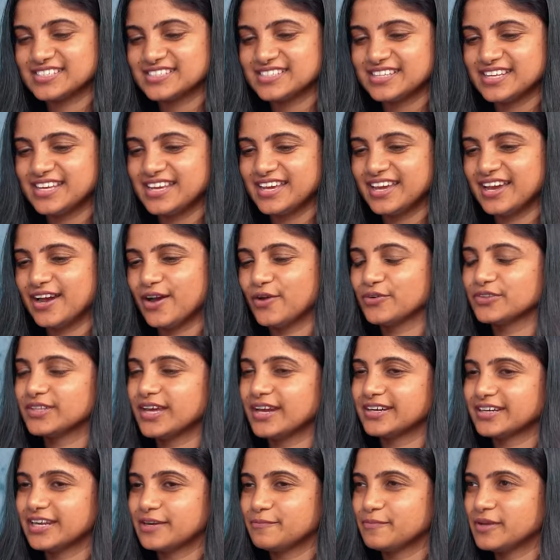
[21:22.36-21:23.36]
seeing how
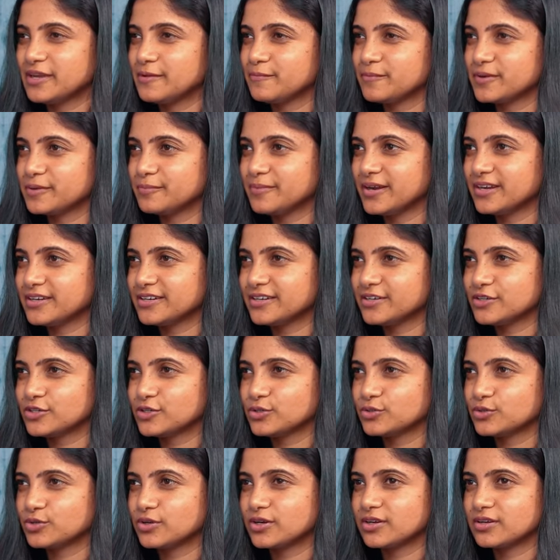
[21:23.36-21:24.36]
that can be
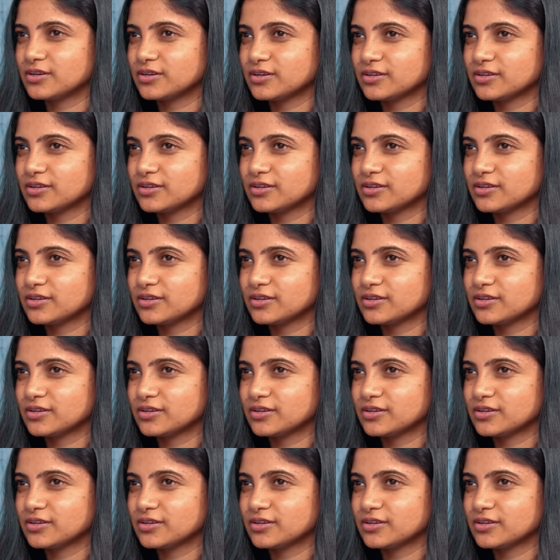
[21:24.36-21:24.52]
implemented to